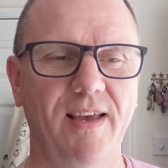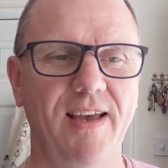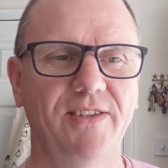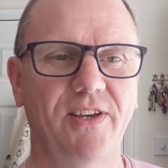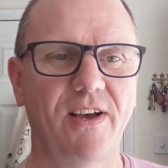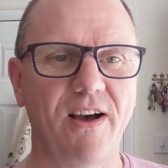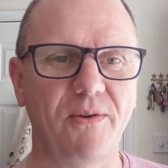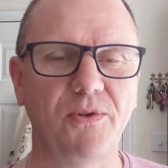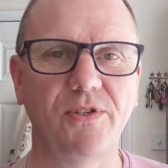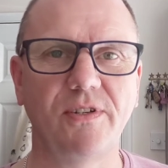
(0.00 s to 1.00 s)
King
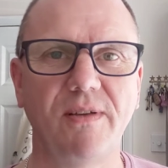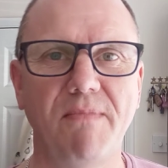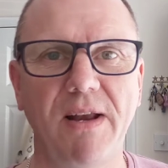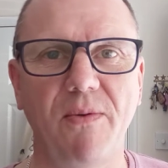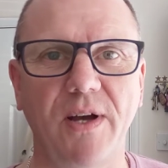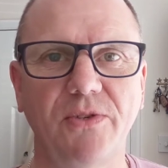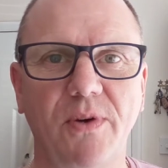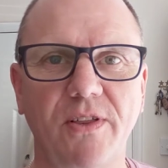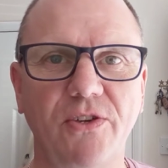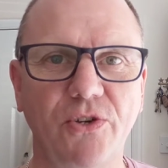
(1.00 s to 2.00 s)
Hezekiah was in many ways
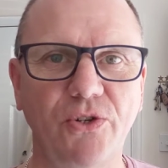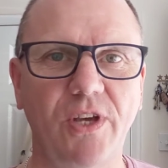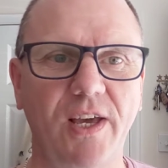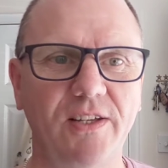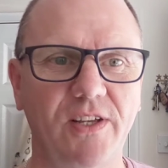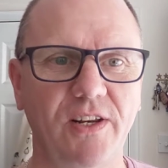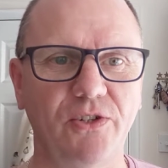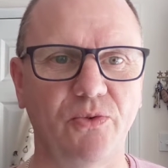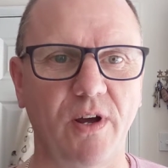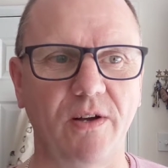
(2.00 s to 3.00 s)
one of the good kings in
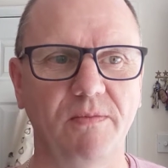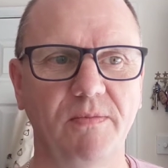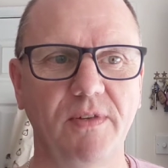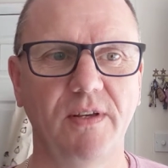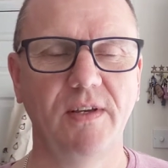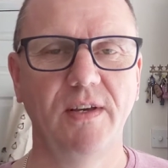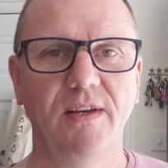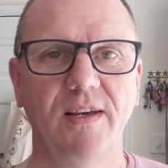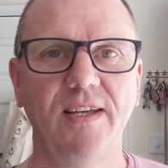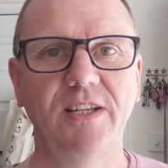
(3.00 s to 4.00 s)
Israel.
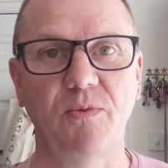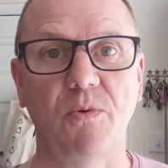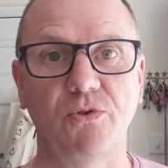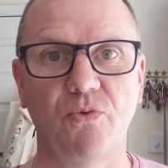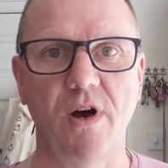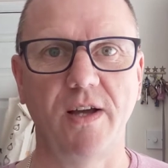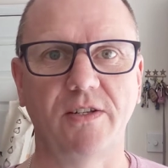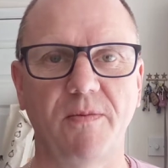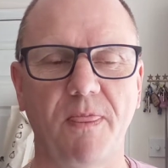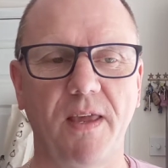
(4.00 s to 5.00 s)
He did what was
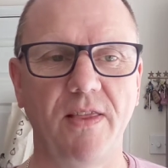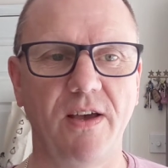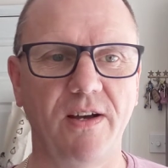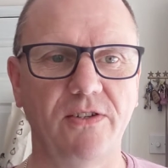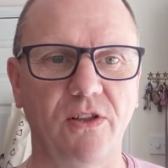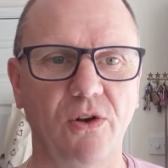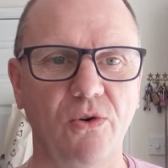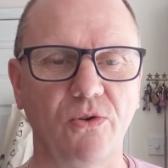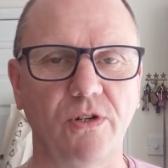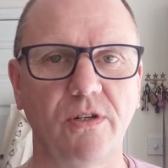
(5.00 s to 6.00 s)
right in the eyes of the
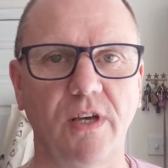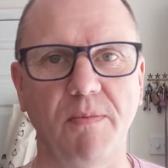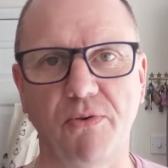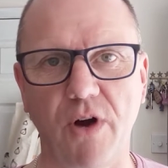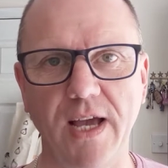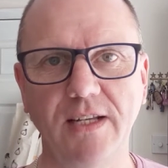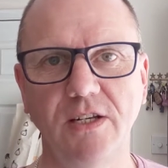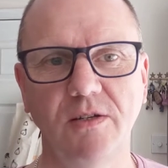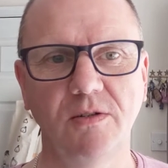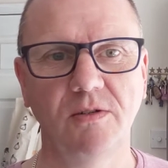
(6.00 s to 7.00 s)
Lord. He
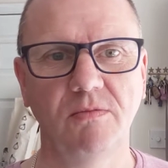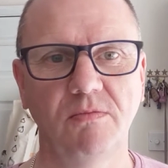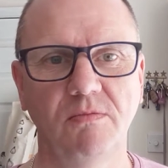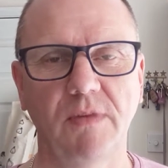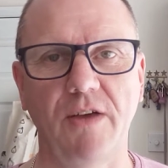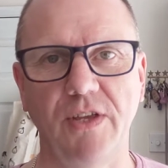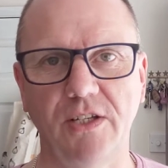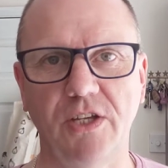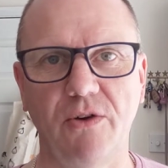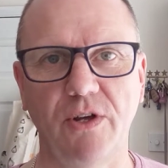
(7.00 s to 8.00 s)
prayed and the
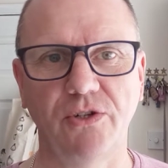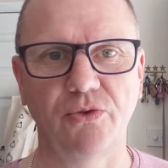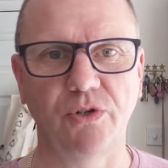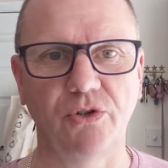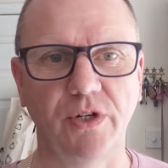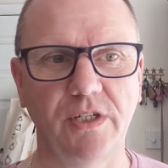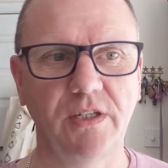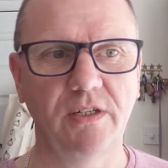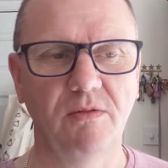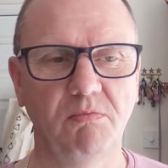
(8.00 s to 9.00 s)
Assyrians
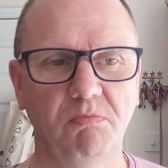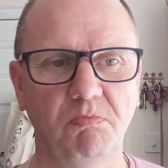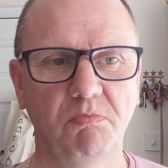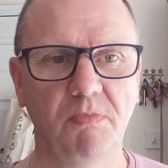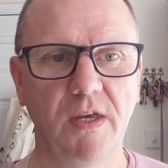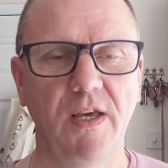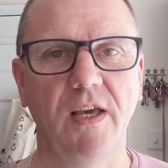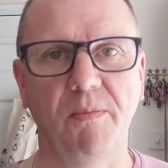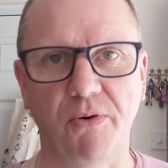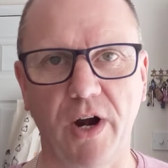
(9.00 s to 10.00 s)
retreated.
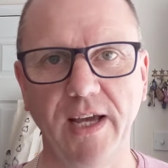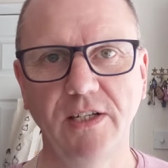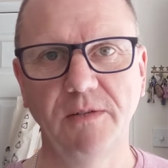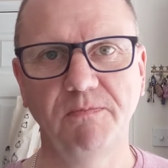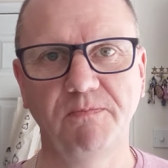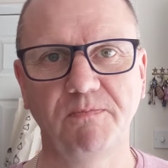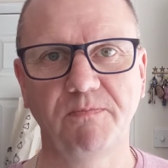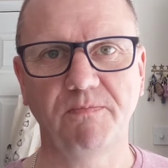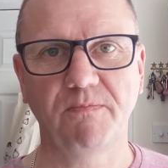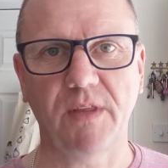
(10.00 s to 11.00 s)
He prayed
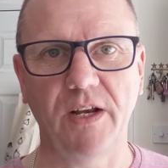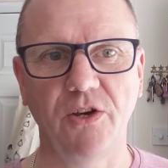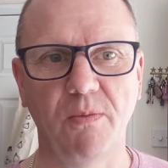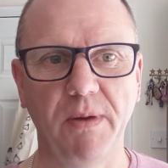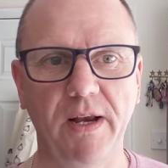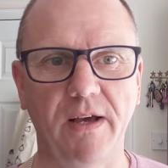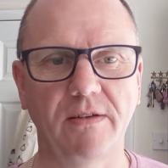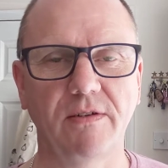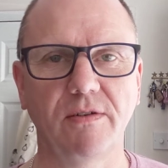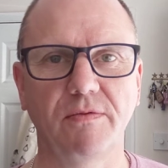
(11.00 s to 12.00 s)
and he got better
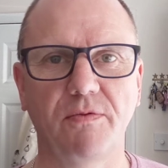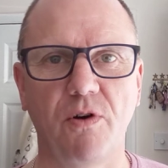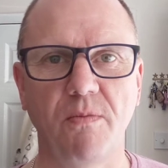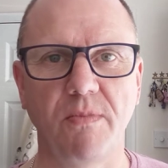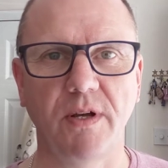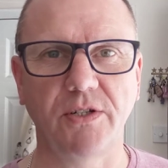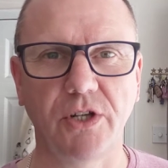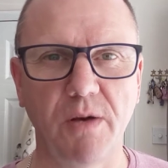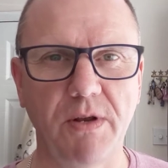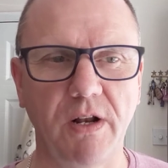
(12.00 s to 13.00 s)
from a
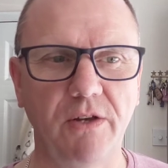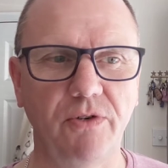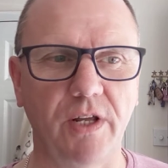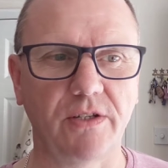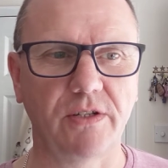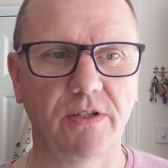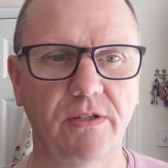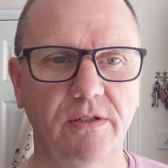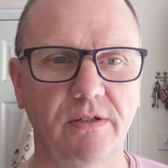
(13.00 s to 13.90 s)
terminal illness.